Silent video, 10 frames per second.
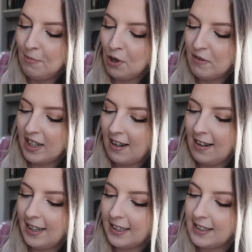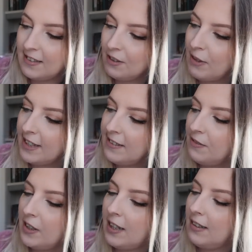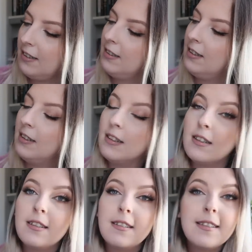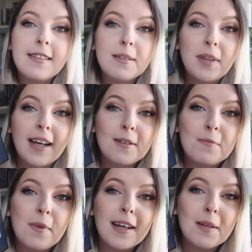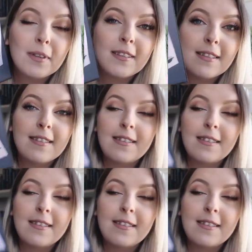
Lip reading: more in colour because the rest of it is in black and white, but there's